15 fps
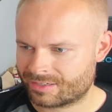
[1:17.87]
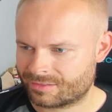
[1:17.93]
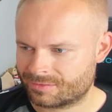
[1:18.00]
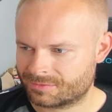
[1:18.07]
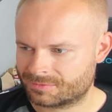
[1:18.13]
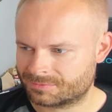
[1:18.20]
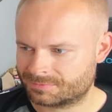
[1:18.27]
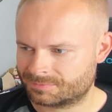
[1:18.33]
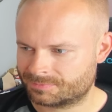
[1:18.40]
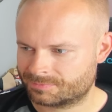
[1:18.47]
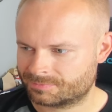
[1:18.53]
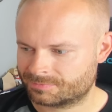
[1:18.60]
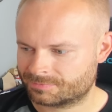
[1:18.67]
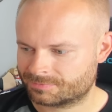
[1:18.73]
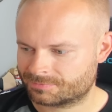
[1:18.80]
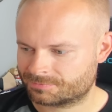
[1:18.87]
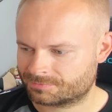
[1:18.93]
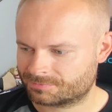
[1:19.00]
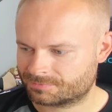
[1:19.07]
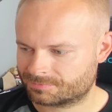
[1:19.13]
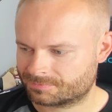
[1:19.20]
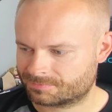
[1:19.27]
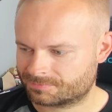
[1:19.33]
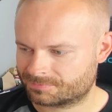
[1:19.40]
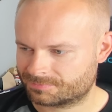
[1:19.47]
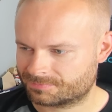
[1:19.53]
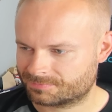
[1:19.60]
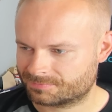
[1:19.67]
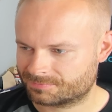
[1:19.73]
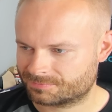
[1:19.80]

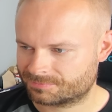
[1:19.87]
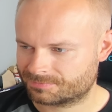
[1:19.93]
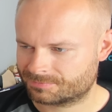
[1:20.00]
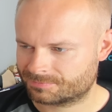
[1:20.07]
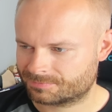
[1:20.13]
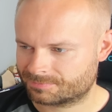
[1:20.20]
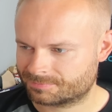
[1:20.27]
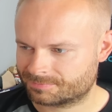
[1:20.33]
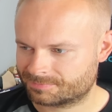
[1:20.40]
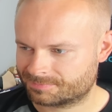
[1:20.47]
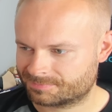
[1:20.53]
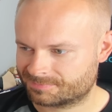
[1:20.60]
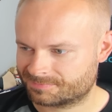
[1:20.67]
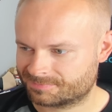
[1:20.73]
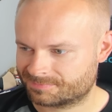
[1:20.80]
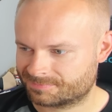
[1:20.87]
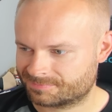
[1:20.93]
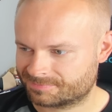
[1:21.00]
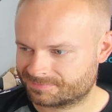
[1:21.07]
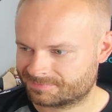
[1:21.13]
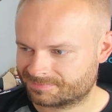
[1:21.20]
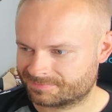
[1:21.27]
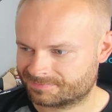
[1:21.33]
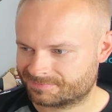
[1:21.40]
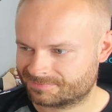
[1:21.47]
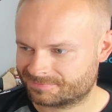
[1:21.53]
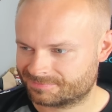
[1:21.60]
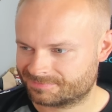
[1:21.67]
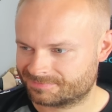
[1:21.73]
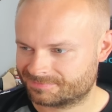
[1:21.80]

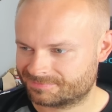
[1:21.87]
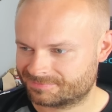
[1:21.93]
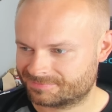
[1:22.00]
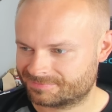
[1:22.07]
No words are spoken by the person on screen.